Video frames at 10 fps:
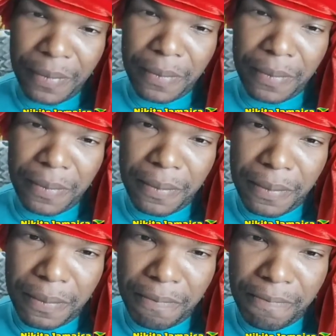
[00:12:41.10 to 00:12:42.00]

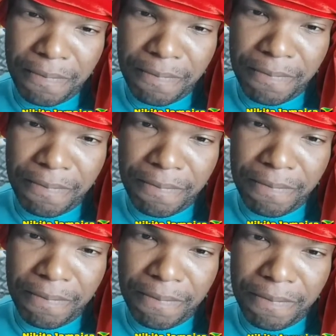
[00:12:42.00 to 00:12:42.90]

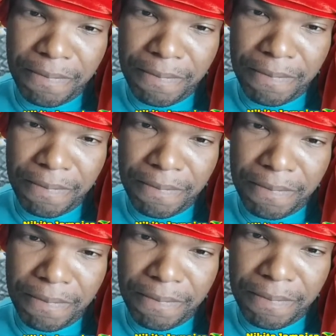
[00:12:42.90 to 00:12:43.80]

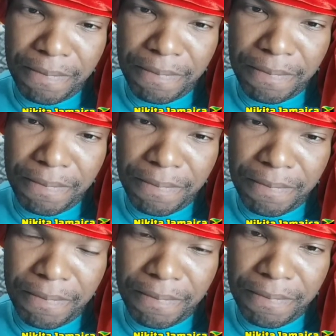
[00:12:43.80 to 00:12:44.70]

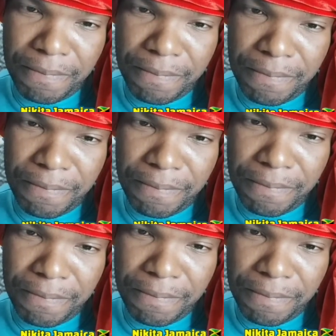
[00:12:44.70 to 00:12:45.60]

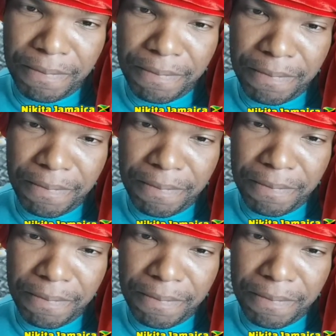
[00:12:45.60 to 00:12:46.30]
Nothing is said.